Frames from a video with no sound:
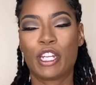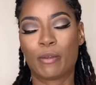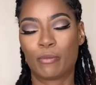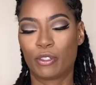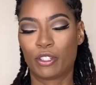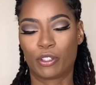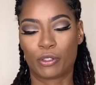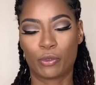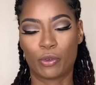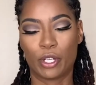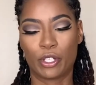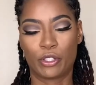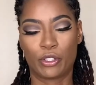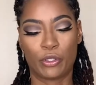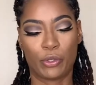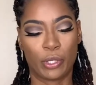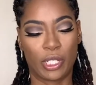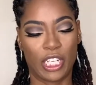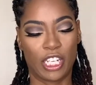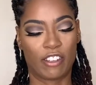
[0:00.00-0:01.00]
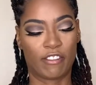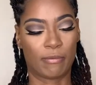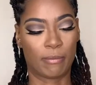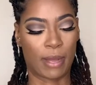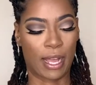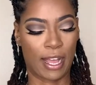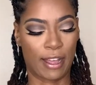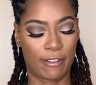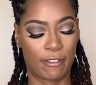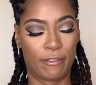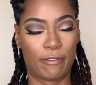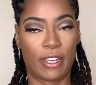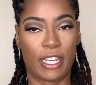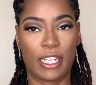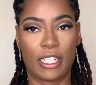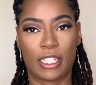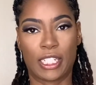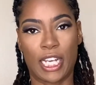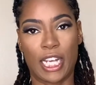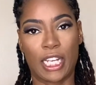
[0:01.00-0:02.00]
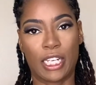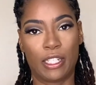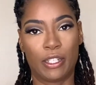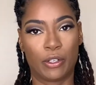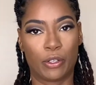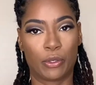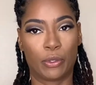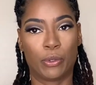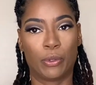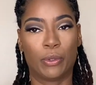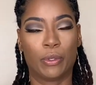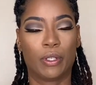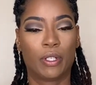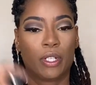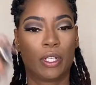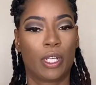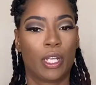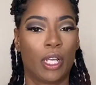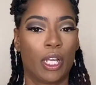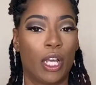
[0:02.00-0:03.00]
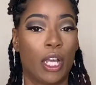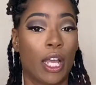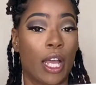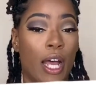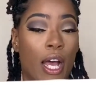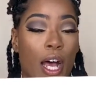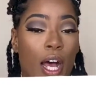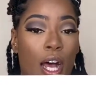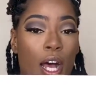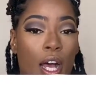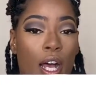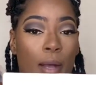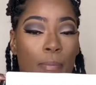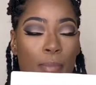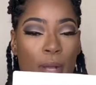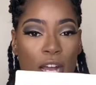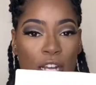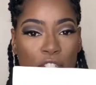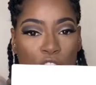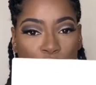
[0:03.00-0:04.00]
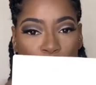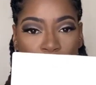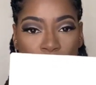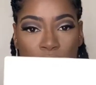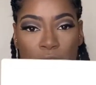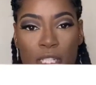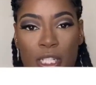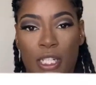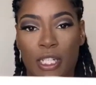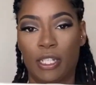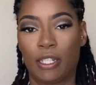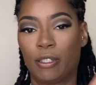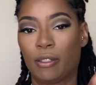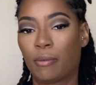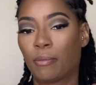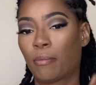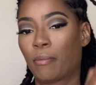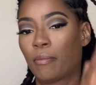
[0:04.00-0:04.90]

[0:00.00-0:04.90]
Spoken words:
I'm just going to give my face a little hydration.